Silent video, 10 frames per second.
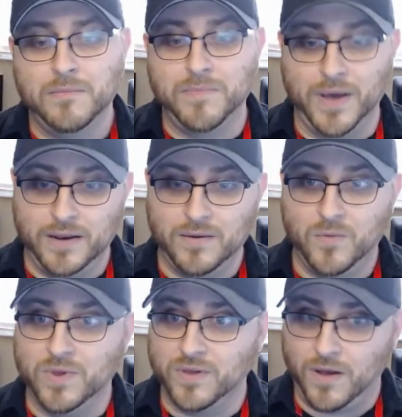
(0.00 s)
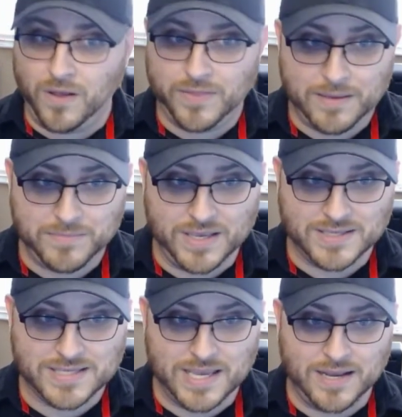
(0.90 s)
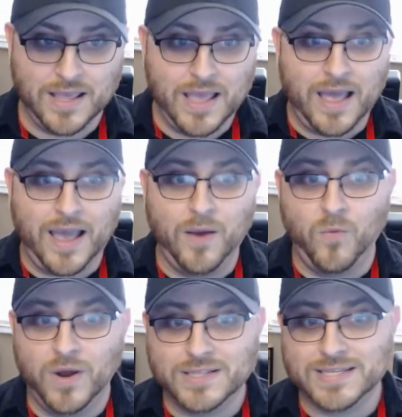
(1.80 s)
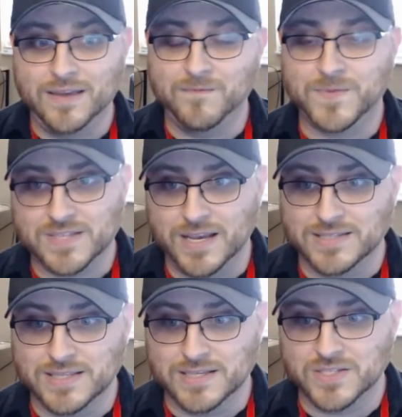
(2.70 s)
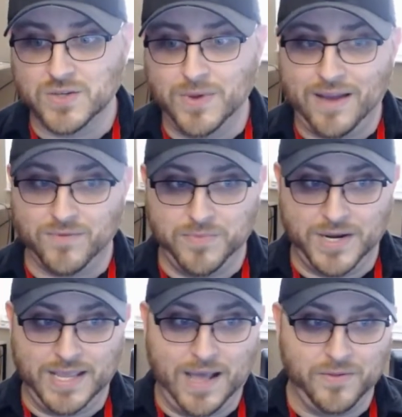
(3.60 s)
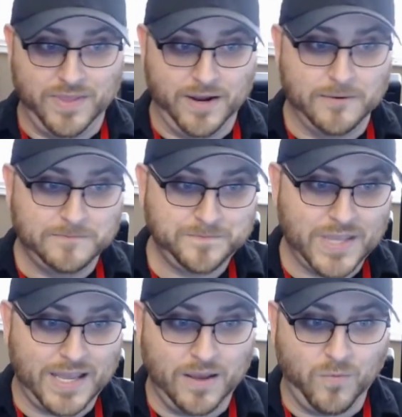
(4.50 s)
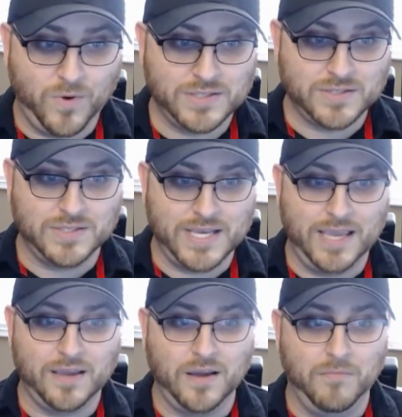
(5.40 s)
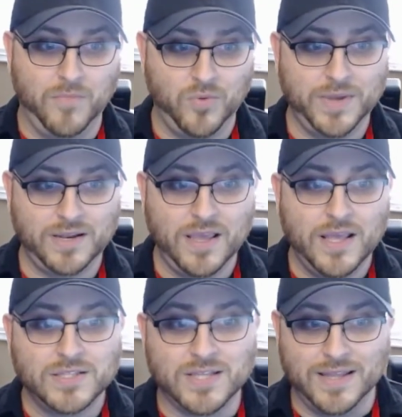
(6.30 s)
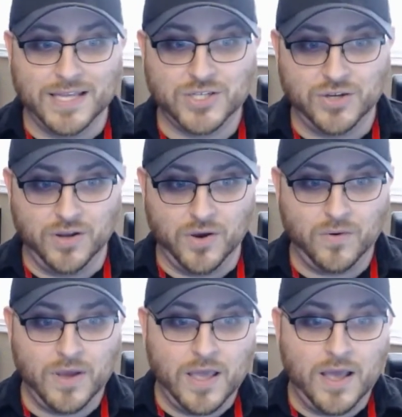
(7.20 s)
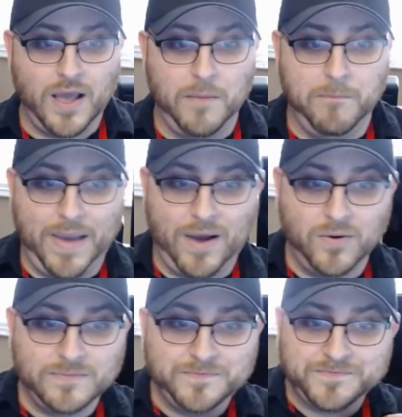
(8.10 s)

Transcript: But with all that being said, I wanted to emphasize this to everybody out there. And I want to take a moment to let you know about